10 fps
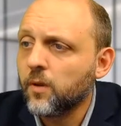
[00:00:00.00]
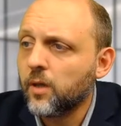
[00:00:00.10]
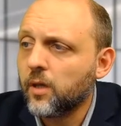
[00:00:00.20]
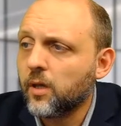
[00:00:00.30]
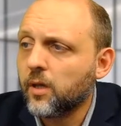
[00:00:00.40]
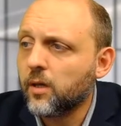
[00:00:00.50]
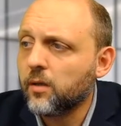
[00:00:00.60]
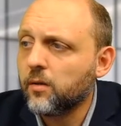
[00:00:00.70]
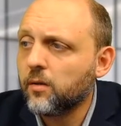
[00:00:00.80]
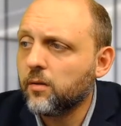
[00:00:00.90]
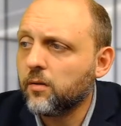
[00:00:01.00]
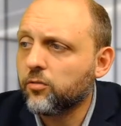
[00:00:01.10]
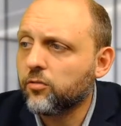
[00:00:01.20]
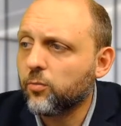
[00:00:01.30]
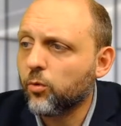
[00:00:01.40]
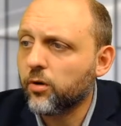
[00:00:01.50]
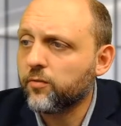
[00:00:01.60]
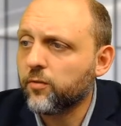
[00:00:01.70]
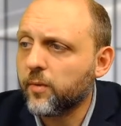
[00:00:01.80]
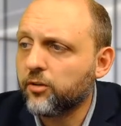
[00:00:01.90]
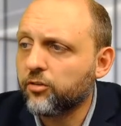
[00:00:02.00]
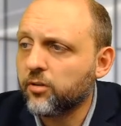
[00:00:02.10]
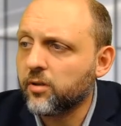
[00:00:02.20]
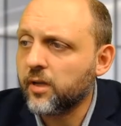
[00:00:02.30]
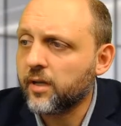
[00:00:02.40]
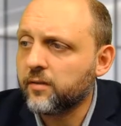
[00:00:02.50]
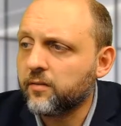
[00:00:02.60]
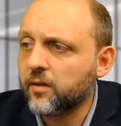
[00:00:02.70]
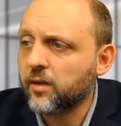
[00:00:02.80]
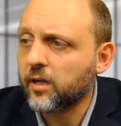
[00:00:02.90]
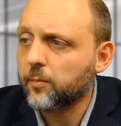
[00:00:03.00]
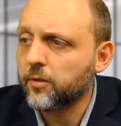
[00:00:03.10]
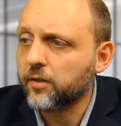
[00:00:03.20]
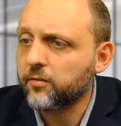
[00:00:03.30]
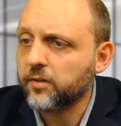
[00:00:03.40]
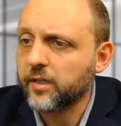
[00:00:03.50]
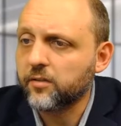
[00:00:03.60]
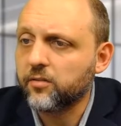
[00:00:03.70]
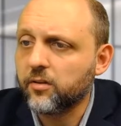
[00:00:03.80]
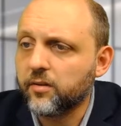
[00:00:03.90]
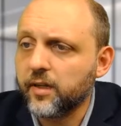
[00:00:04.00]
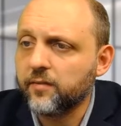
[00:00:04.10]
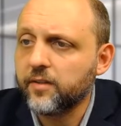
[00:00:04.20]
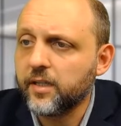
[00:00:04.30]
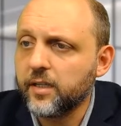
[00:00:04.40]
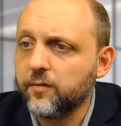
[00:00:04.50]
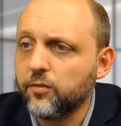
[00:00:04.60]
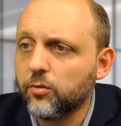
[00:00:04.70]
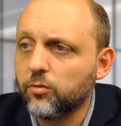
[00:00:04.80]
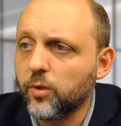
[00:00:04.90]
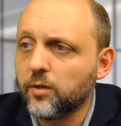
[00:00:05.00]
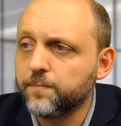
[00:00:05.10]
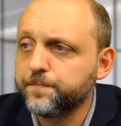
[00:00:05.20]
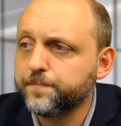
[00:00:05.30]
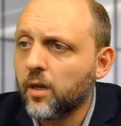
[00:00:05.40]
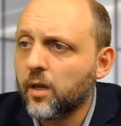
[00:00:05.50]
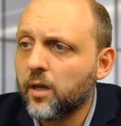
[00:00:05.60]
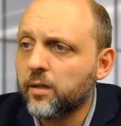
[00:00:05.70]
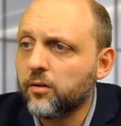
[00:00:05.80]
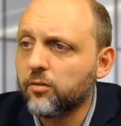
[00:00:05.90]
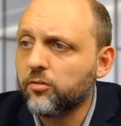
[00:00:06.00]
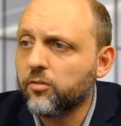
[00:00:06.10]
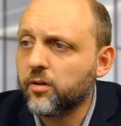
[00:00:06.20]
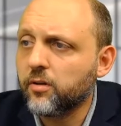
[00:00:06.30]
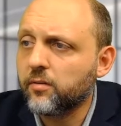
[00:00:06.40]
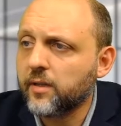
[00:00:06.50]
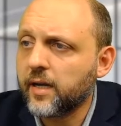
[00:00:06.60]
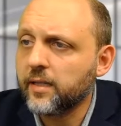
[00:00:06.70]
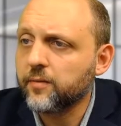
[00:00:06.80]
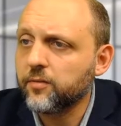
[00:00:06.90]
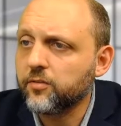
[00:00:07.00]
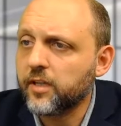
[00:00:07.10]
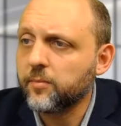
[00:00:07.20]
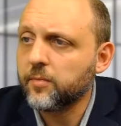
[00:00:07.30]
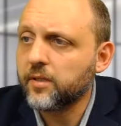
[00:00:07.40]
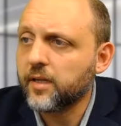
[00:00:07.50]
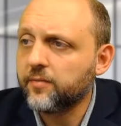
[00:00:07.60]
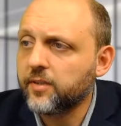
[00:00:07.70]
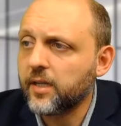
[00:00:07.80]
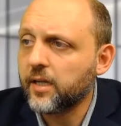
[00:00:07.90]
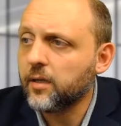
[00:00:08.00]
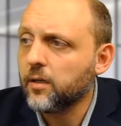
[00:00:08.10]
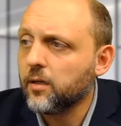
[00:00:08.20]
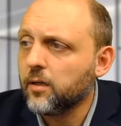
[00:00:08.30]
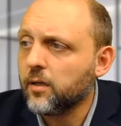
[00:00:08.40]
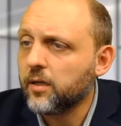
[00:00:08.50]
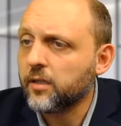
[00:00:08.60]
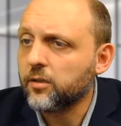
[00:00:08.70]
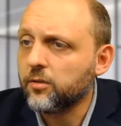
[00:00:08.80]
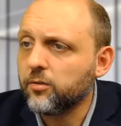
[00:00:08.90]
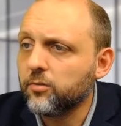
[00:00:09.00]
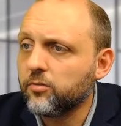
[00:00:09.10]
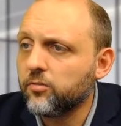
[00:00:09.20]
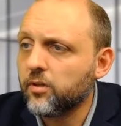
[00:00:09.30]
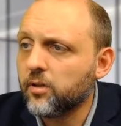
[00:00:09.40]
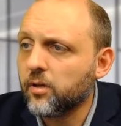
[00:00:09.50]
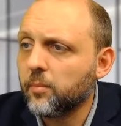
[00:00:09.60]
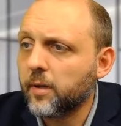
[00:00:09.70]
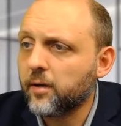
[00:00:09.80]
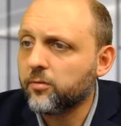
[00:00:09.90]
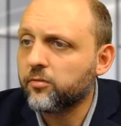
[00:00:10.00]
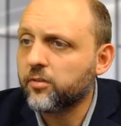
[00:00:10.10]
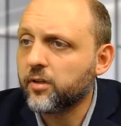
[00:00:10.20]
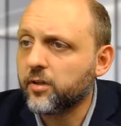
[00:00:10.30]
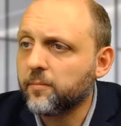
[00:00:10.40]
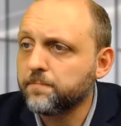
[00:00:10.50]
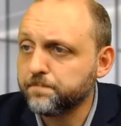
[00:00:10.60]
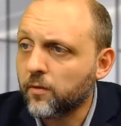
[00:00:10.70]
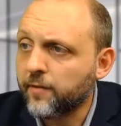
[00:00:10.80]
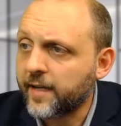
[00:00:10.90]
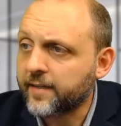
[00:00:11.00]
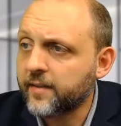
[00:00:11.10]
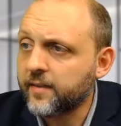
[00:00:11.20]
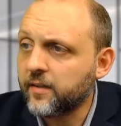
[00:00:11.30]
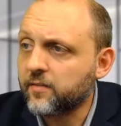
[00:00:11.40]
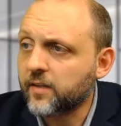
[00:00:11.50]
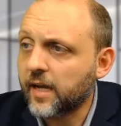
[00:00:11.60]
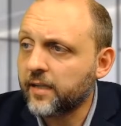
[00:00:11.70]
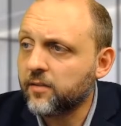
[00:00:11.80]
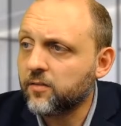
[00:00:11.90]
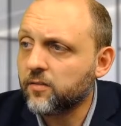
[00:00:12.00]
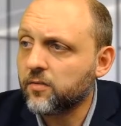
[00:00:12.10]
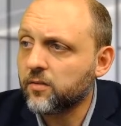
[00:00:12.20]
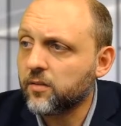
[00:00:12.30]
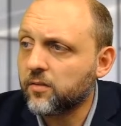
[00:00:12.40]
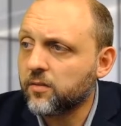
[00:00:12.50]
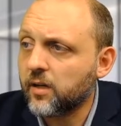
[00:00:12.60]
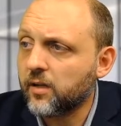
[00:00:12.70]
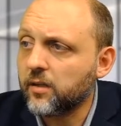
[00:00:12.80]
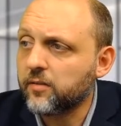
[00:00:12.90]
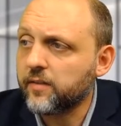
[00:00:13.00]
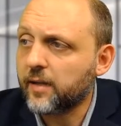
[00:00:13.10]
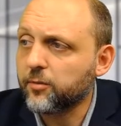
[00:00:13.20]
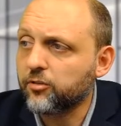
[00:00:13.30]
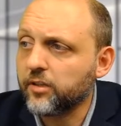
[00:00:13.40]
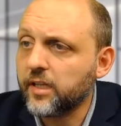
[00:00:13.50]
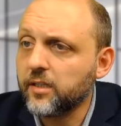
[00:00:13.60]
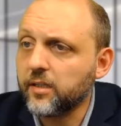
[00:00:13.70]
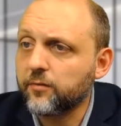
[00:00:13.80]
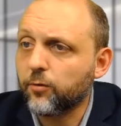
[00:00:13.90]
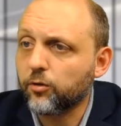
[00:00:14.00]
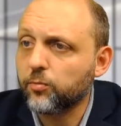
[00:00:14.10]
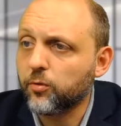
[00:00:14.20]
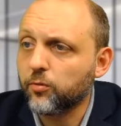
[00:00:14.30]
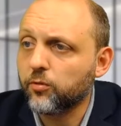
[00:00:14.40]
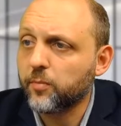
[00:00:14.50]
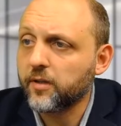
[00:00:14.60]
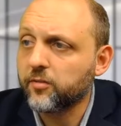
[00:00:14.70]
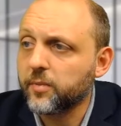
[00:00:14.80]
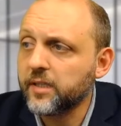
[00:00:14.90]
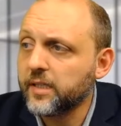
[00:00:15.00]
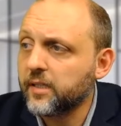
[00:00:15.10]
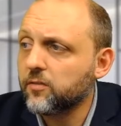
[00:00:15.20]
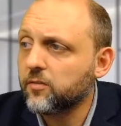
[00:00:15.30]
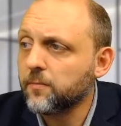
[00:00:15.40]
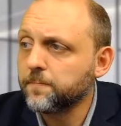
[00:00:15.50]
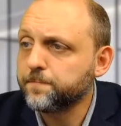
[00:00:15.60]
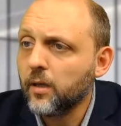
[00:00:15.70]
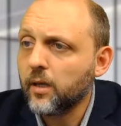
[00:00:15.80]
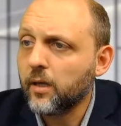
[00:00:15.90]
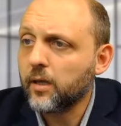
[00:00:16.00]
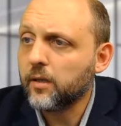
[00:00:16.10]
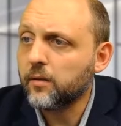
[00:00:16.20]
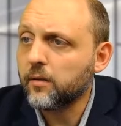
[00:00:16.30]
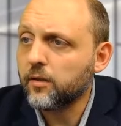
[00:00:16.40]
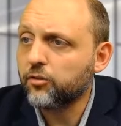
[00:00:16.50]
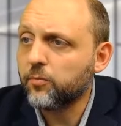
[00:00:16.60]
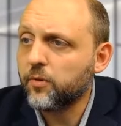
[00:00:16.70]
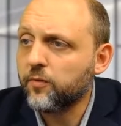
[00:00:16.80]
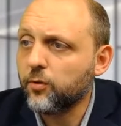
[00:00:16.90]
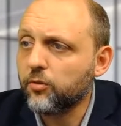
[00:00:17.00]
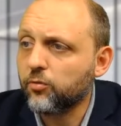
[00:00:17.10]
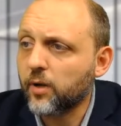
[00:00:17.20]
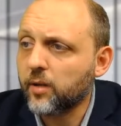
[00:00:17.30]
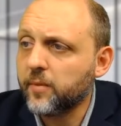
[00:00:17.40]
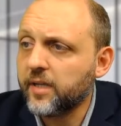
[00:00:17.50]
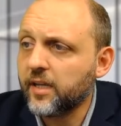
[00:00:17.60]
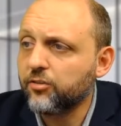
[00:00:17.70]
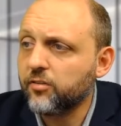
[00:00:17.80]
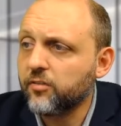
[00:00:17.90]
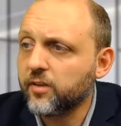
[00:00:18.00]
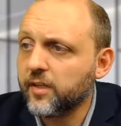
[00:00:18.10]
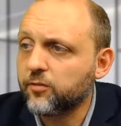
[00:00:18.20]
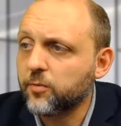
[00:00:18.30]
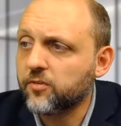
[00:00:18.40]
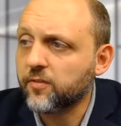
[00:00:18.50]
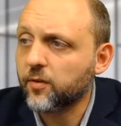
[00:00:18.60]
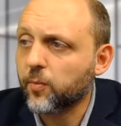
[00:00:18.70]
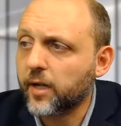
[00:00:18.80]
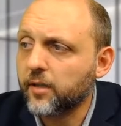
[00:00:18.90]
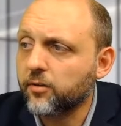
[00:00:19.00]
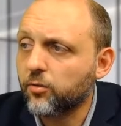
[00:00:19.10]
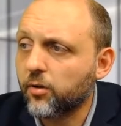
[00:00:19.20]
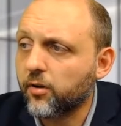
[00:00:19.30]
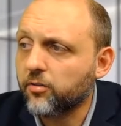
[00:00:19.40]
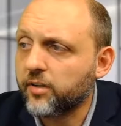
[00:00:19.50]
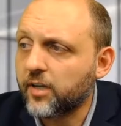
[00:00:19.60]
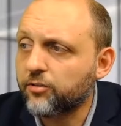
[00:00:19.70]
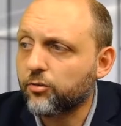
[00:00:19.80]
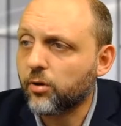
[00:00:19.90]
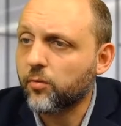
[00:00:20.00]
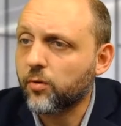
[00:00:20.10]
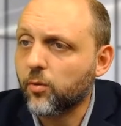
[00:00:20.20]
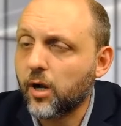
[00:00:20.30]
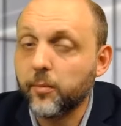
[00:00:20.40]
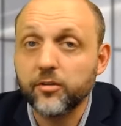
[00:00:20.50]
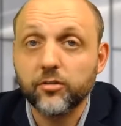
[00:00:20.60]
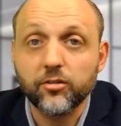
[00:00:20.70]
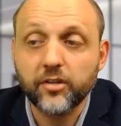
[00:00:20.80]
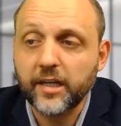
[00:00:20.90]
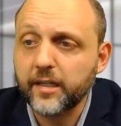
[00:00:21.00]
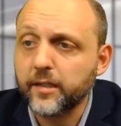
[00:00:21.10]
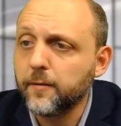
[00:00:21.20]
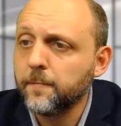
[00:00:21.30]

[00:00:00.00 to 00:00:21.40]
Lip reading: And there's some more information at a couple other links here that FDA gives you as well. And here's the high-level statement that FDA includes about the fact that this guidance does not establish legally enforceable responsibilities, and it should be viewed as recommendations unless specific regulatory or statutory requirements are cited.